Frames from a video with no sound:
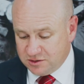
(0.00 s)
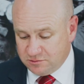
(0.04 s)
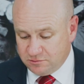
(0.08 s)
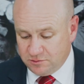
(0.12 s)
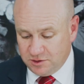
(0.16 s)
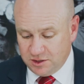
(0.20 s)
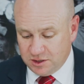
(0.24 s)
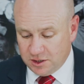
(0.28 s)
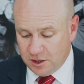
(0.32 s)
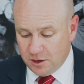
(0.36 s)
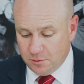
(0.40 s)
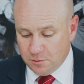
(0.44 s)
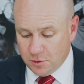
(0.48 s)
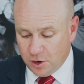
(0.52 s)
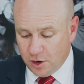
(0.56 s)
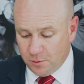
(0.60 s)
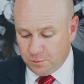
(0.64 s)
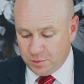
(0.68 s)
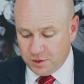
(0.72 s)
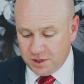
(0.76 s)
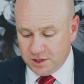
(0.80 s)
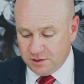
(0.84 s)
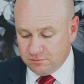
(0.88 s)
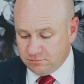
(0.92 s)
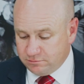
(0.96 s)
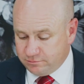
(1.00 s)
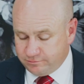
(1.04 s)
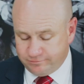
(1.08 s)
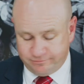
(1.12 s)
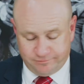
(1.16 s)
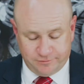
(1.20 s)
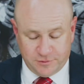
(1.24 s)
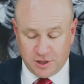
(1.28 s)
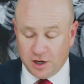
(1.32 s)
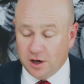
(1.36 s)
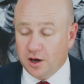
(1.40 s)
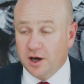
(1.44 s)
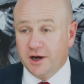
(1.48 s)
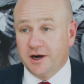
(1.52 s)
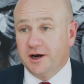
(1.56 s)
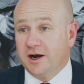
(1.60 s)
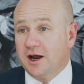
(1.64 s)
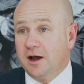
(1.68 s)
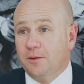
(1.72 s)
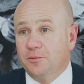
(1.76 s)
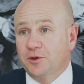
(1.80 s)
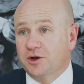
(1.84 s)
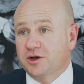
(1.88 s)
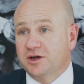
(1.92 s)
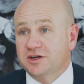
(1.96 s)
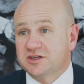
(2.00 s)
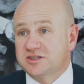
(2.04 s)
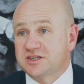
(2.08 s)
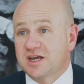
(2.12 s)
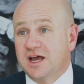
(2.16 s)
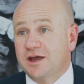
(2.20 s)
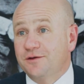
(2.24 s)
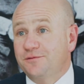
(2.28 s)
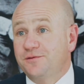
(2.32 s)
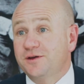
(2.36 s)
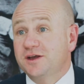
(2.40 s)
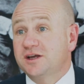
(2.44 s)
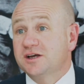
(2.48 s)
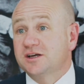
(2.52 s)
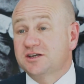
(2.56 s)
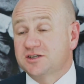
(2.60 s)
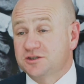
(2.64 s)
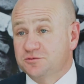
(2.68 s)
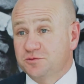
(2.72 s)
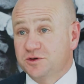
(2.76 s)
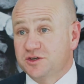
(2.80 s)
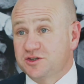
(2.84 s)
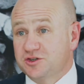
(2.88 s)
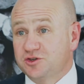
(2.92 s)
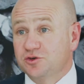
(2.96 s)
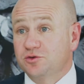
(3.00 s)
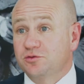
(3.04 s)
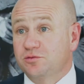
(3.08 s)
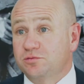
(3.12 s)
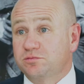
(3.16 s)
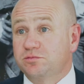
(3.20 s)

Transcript: you know, it might be, I don't know, I'm not going to say a figure because we're still